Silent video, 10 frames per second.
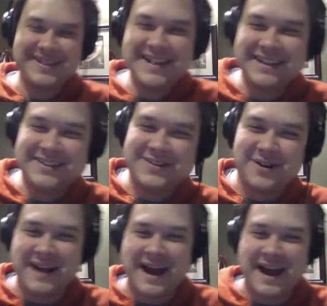You
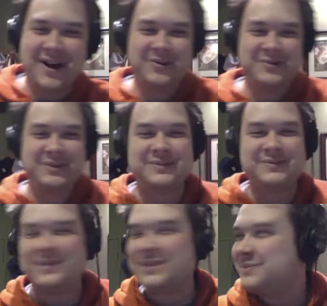are now
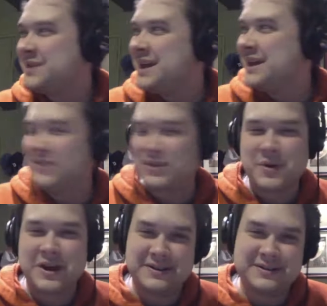the king of the
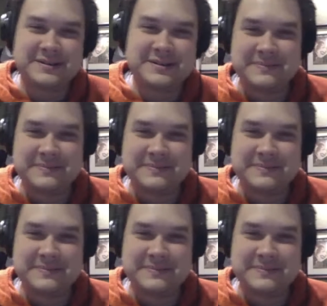twins.